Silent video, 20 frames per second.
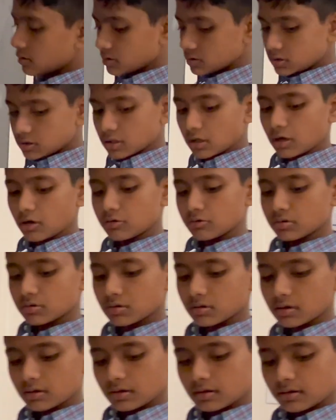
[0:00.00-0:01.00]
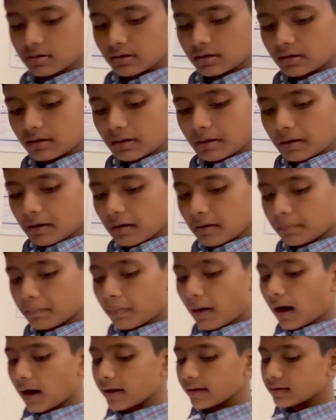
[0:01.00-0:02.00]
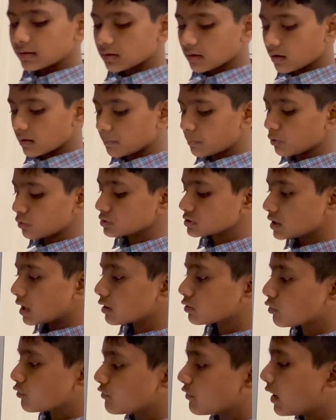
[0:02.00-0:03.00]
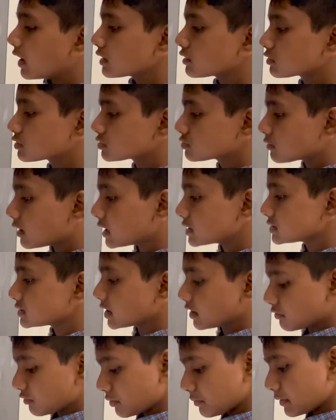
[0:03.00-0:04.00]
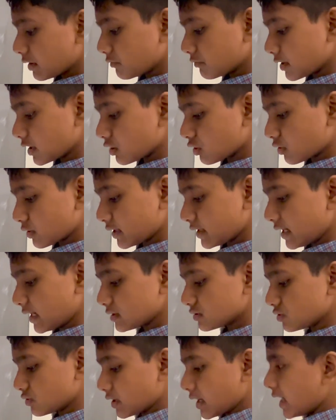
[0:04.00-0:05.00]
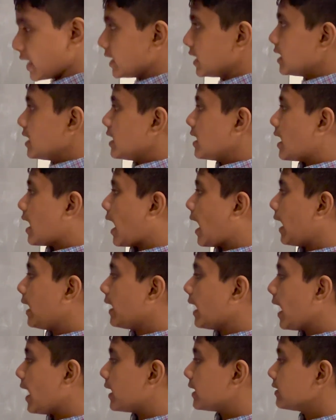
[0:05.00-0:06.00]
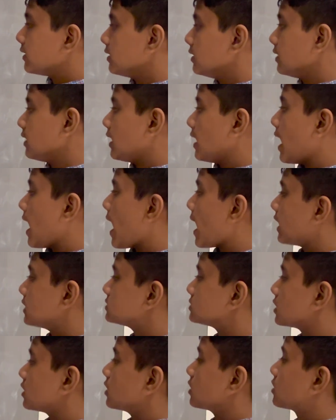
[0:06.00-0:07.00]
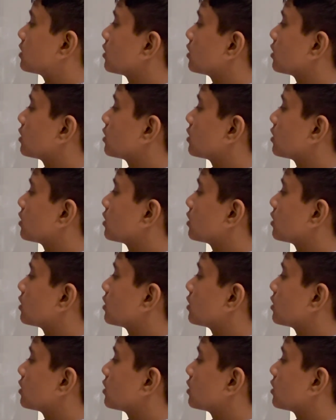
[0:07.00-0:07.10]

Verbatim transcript: So, by the Bolzano-Weierstrass theorem that we learned yesterday, AN has a